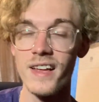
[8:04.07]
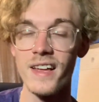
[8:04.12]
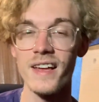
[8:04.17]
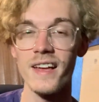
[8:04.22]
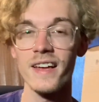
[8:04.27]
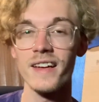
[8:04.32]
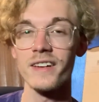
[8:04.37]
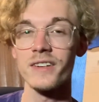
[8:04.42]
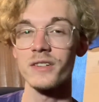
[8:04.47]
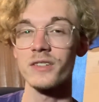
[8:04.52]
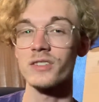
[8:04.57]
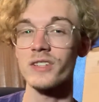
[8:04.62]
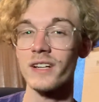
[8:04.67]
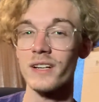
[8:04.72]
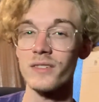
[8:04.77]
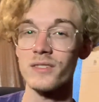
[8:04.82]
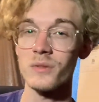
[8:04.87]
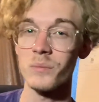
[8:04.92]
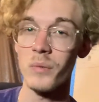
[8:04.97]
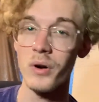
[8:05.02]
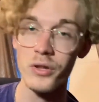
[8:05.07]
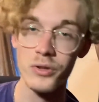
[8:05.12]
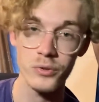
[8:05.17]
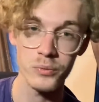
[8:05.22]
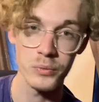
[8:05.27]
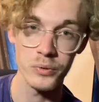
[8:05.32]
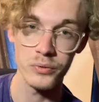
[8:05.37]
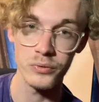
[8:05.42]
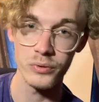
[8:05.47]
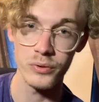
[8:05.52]
and you can check out some other
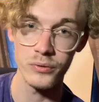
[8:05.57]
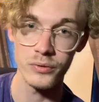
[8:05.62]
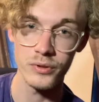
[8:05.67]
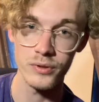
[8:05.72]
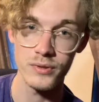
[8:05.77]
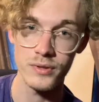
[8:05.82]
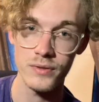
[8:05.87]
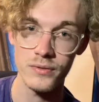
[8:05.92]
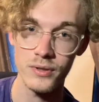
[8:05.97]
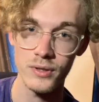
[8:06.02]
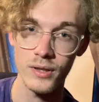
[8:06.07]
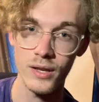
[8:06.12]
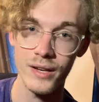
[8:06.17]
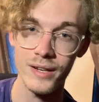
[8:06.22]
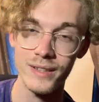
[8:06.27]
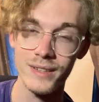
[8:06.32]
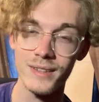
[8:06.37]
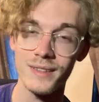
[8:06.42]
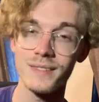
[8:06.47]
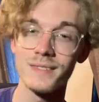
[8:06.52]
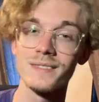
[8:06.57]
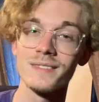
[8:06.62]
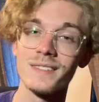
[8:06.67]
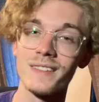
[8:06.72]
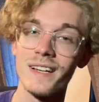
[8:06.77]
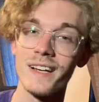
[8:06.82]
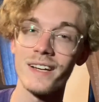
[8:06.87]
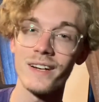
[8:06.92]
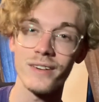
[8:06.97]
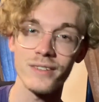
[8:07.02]
movie reviews if you'd like,
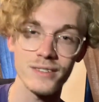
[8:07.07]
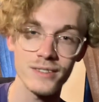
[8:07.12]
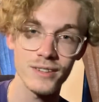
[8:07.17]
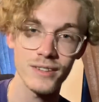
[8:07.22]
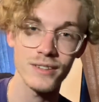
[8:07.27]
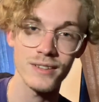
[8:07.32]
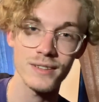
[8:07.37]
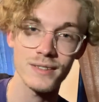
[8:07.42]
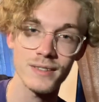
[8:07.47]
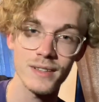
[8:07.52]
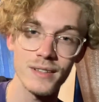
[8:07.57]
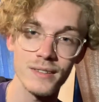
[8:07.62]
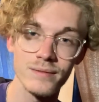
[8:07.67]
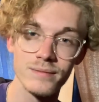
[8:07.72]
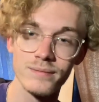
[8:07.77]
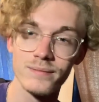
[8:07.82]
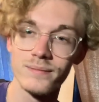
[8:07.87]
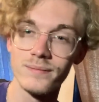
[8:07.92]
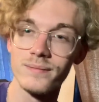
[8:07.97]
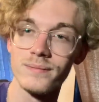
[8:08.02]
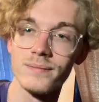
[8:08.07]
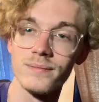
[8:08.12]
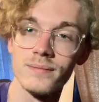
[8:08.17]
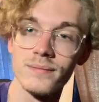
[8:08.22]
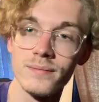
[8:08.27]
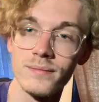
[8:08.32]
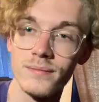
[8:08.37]
and I'll see you next time.